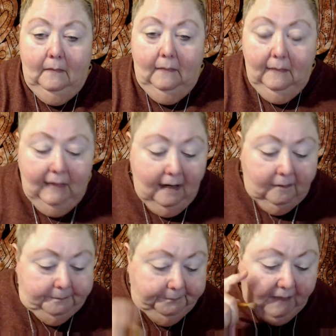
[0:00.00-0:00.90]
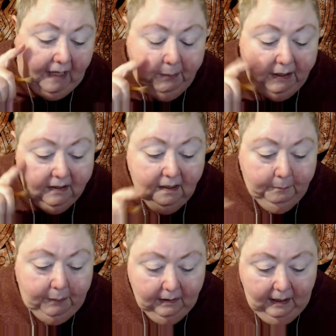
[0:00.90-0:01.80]
Now, I picked
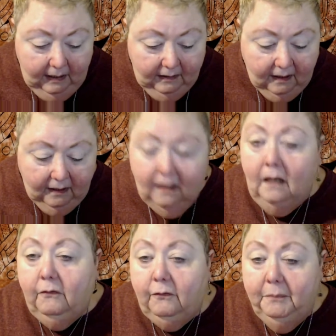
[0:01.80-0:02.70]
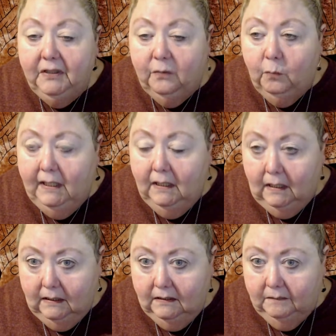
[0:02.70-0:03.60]
up a technique from Mr. Wayne
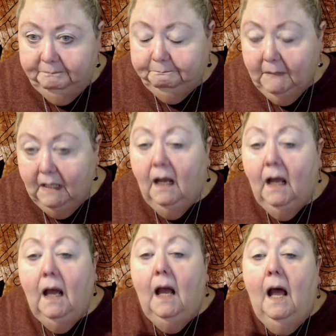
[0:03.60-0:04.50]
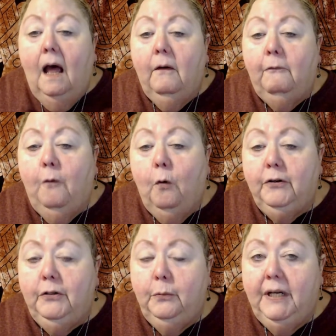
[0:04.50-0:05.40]
Goss for
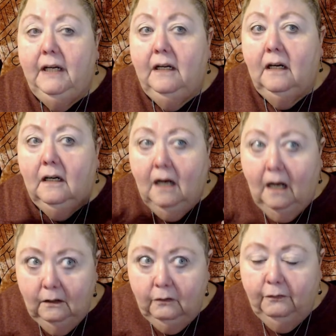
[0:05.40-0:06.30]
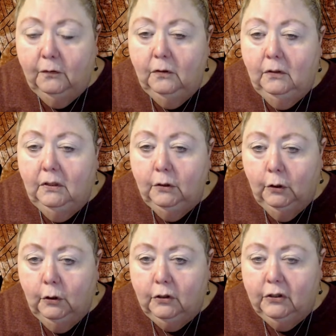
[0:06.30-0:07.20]
doing colorful
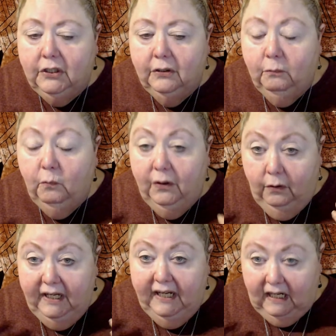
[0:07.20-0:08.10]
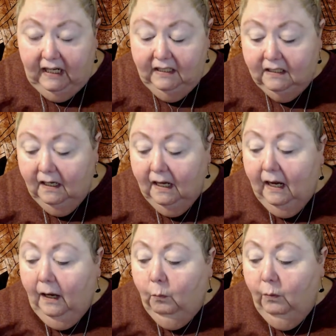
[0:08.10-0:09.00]
looks with hooded eyes.
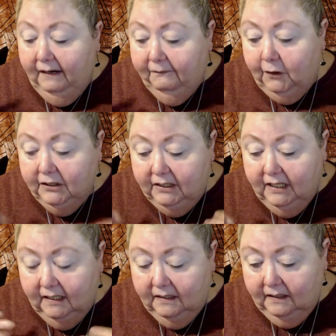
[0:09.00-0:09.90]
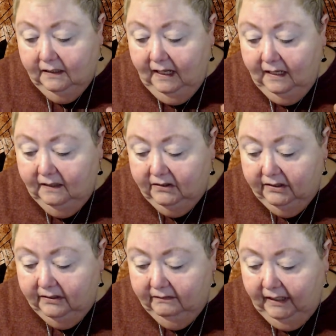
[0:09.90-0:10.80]
When he first does
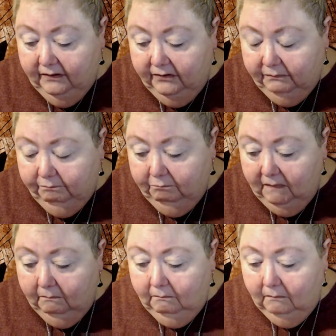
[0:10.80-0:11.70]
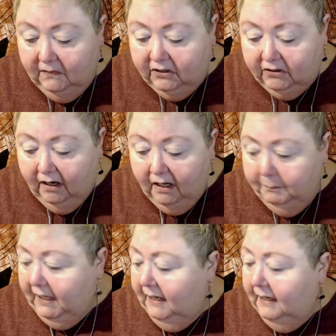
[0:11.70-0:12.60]
his his startup
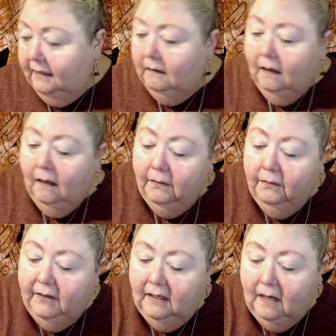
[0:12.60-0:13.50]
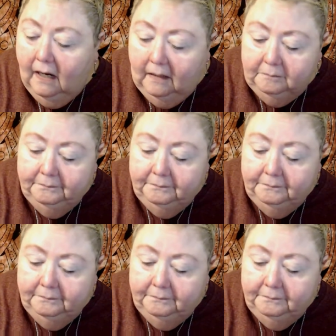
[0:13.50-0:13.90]
in the um,